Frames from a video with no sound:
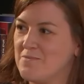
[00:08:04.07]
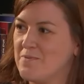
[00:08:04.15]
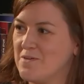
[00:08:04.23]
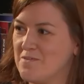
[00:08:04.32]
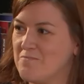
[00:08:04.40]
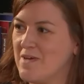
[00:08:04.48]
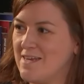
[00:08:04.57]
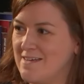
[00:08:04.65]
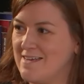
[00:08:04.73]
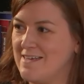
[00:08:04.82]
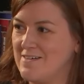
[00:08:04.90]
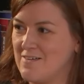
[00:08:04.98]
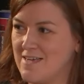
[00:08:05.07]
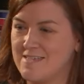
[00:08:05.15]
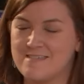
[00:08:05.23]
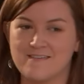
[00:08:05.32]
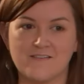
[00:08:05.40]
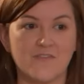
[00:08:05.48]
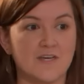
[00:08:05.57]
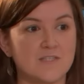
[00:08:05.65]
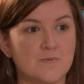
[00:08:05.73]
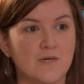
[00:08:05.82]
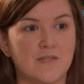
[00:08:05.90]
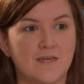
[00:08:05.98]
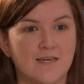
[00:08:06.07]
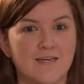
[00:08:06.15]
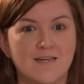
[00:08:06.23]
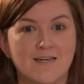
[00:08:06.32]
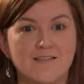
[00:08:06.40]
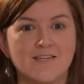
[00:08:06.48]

recipient of many a legal letter, and that's where they